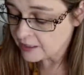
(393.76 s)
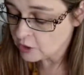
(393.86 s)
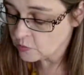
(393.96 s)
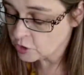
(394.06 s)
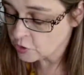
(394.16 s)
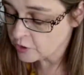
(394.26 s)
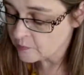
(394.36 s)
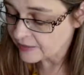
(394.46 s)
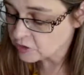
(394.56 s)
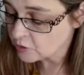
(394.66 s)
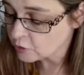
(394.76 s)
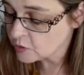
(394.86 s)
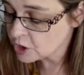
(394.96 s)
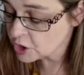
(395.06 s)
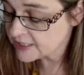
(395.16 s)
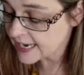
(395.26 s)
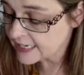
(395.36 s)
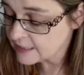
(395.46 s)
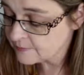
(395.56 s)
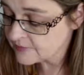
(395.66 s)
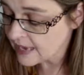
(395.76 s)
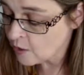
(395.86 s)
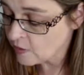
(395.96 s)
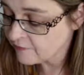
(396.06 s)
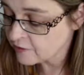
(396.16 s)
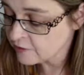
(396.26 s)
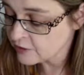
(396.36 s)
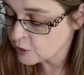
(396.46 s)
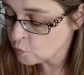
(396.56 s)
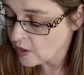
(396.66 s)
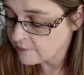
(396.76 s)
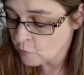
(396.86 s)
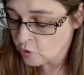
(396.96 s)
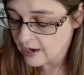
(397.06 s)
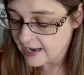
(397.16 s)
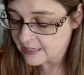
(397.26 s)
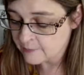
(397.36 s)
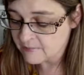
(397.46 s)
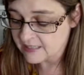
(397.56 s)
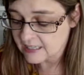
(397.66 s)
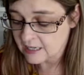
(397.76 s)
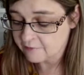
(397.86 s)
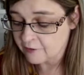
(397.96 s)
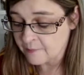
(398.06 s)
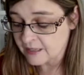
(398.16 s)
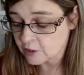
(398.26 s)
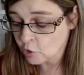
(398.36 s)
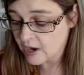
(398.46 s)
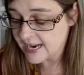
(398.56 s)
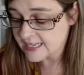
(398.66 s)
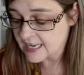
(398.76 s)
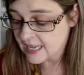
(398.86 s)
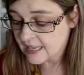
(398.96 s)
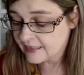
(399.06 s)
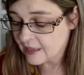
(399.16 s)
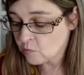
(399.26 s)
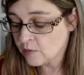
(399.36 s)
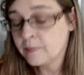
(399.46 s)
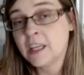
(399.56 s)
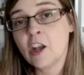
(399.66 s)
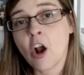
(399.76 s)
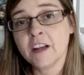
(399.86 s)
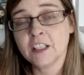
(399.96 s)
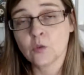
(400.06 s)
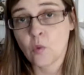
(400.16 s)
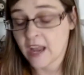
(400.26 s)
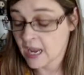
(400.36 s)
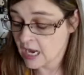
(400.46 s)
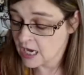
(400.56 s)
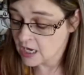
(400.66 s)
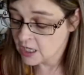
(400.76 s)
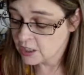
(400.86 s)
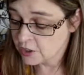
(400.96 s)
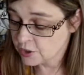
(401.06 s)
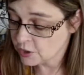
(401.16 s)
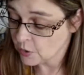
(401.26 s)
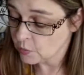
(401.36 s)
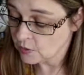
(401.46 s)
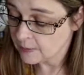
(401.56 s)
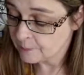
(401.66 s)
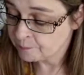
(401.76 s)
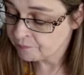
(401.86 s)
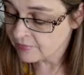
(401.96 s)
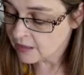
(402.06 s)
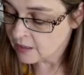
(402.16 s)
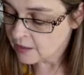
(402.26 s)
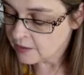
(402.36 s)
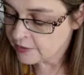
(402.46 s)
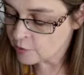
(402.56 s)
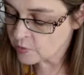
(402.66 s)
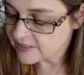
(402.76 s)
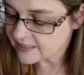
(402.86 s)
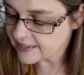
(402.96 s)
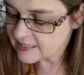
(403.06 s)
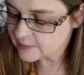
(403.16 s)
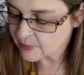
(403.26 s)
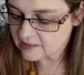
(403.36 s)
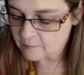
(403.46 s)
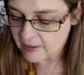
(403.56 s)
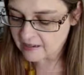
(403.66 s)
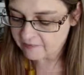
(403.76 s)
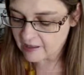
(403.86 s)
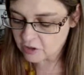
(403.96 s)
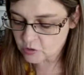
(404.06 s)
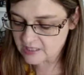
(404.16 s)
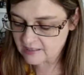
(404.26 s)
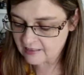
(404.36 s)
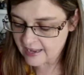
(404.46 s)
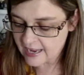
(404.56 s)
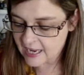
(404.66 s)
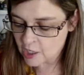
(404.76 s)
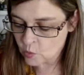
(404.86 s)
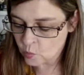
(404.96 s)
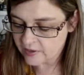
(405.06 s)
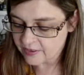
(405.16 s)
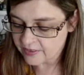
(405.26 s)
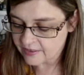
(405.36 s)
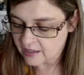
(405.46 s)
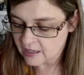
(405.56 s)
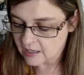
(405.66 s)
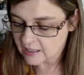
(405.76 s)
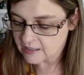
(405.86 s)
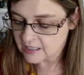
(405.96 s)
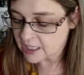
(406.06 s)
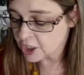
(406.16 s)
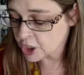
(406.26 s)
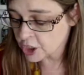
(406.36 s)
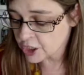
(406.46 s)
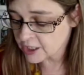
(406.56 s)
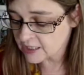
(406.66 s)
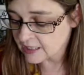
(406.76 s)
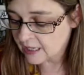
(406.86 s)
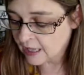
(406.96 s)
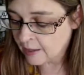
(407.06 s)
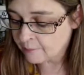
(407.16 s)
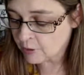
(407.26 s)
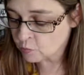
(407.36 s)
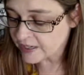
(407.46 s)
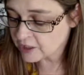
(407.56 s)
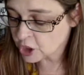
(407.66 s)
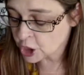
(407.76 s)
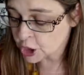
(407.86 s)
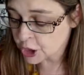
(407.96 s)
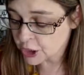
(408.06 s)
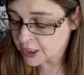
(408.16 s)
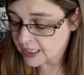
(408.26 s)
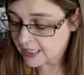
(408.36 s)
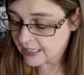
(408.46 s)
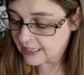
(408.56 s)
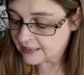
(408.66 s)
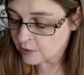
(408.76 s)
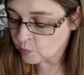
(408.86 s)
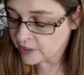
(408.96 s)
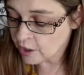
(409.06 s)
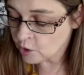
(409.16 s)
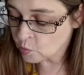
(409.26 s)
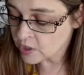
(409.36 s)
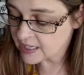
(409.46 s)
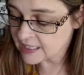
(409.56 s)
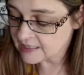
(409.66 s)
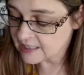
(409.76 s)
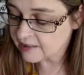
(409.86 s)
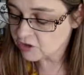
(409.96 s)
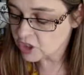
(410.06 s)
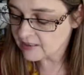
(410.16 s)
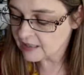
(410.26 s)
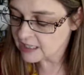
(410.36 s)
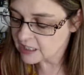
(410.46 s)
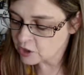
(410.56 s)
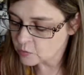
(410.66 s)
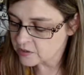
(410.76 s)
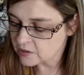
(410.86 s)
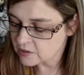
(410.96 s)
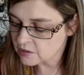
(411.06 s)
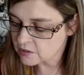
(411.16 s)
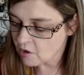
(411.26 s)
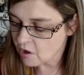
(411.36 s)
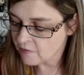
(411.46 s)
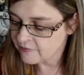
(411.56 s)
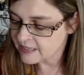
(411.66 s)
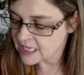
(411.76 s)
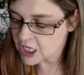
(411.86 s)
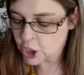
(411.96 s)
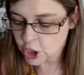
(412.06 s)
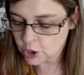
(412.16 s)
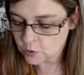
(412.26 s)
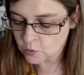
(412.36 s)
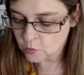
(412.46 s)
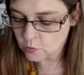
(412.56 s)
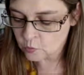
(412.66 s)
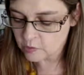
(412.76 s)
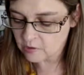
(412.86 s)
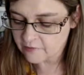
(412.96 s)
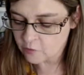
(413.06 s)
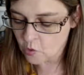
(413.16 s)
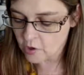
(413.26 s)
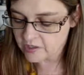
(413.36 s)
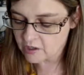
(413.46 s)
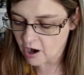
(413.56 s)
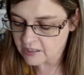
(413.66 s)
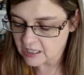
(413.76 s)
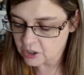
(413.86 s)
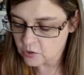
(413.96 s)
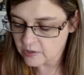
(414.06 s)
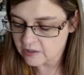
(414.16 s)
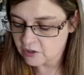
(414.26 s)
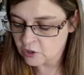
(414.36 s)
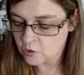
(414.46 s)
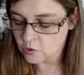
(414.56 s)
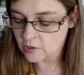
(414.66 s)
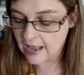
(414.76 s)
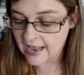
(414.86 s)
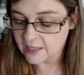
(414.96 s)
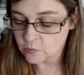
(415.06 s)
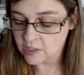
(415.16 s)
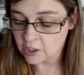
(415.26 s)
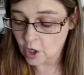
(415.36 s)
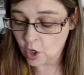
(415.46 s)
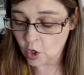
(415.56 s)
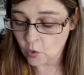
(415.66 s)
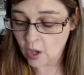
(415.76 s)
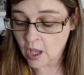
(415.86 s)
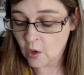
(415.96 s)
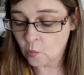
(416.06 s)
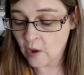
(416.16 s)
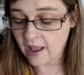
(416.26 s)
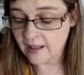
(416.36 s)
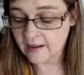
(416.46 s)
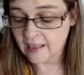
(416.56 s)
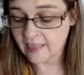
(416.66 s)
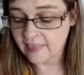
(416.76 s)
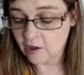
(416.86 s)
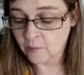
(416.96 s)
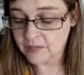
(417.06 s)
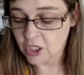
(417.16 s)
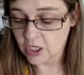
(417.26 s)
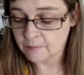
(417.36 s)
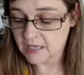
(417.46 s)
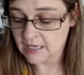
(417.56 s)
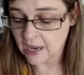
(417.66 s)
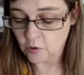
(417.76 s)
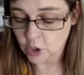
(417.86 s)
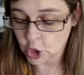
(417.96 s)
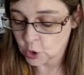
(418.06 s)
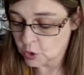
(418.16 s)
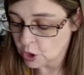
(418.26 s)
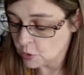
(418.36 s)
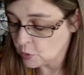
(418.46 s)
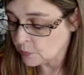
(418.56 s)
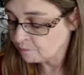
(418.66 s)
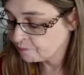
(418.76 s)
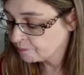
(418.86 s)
that you enjoy your magical creatures items. However, there is one more item missing from this crate that will be on its way soon. There was an unexpected manufacturing delay with the t-shirt but rest assured that we are working diligently to resolve the issue. We will, of course, contact you as soon as we know when they'll be shipping out to you.